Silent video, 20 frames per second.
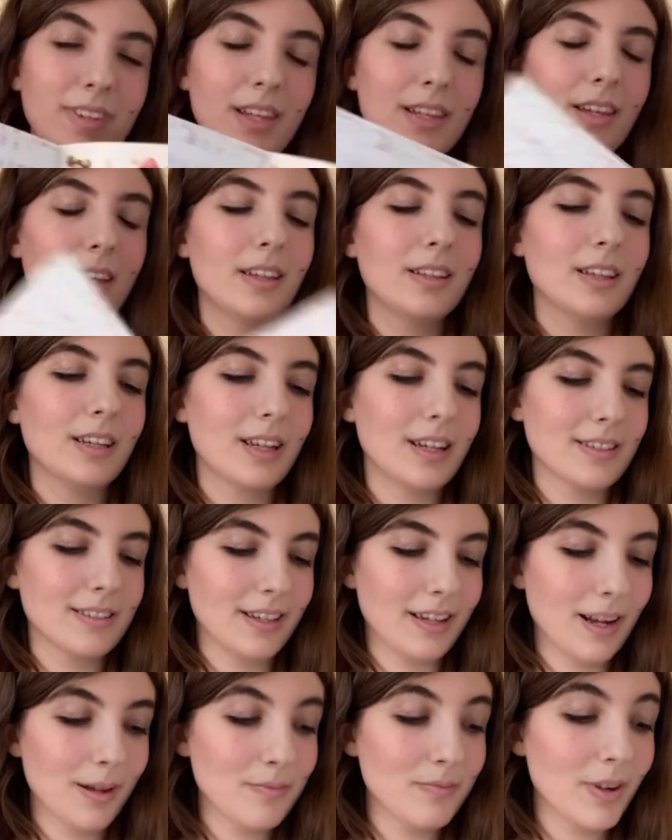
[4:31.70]
And like I
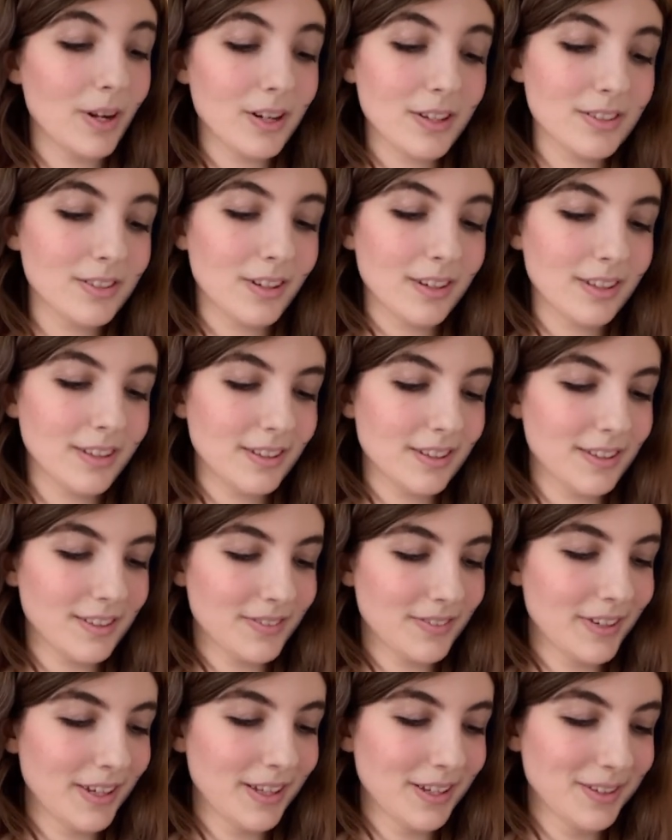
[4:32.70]
said, I'm very sorry that this
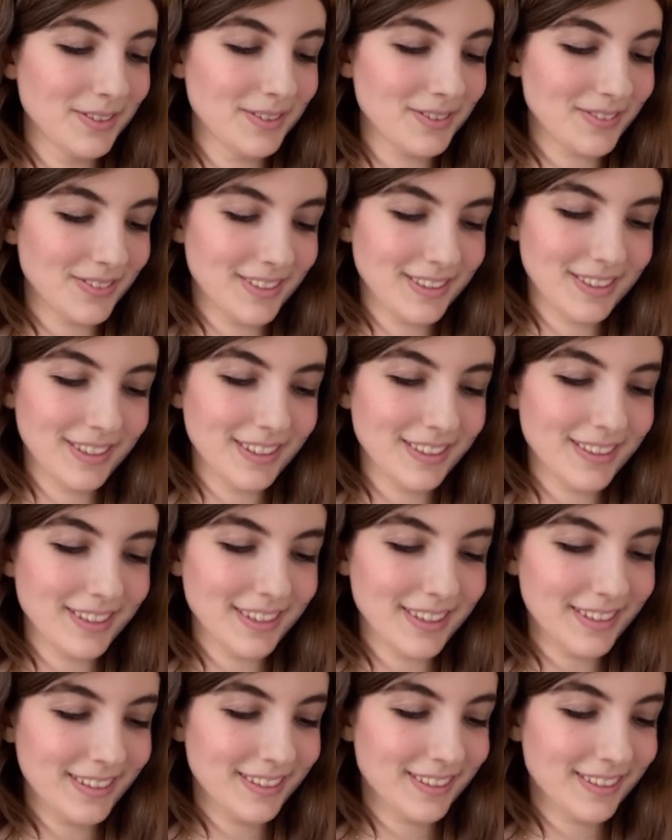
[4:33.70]
video is redundant.